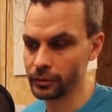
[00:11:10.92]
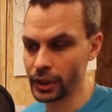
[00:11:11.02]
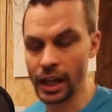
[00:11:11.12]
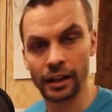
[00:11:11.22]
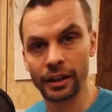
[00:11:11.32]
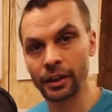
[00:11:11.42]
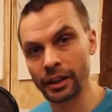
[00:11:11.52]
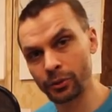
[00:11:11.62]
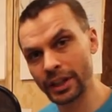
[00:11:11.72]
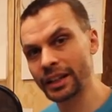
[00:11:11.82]
yeah, a,
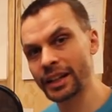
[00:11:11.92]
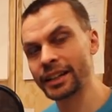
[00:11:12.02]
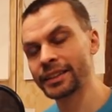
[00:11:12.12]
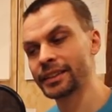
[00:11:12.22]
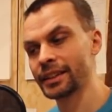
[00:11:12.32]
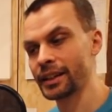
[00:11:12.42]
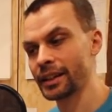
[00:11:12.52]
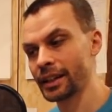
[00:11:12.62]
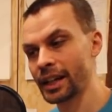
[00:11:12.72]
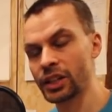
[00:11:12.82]
a really nice
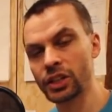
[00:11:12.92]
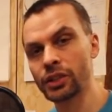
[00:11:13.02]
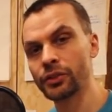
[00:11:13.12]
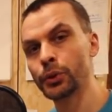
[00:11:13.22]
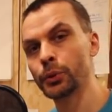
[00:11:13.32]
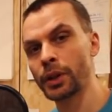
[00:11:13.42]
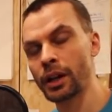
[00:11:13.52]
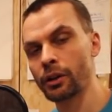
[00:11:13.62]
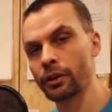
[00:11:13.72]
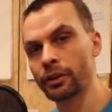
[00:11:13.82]
addition to
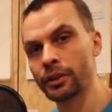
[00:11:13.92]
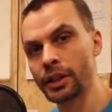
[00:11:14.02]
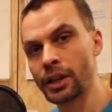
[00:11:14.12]
our